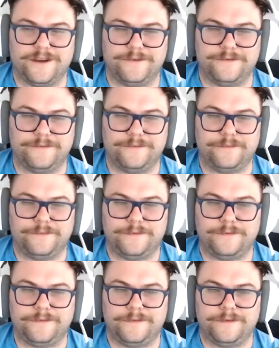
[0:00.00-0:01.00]
it.
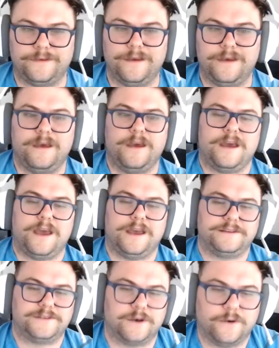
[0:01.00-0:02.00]
Well,
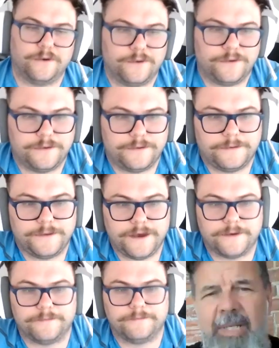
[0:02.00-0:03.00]
it's so, yeah.
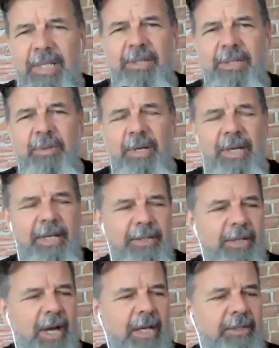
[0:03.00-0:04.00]
it's intriguing,
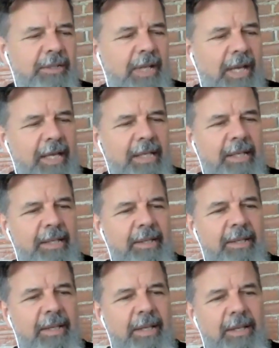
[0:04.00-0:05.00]
Josh. Like
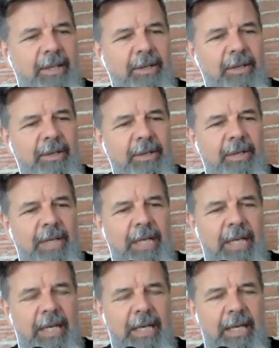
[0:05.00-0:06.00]
you're
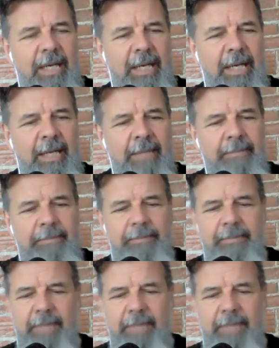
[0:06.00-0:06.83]
um,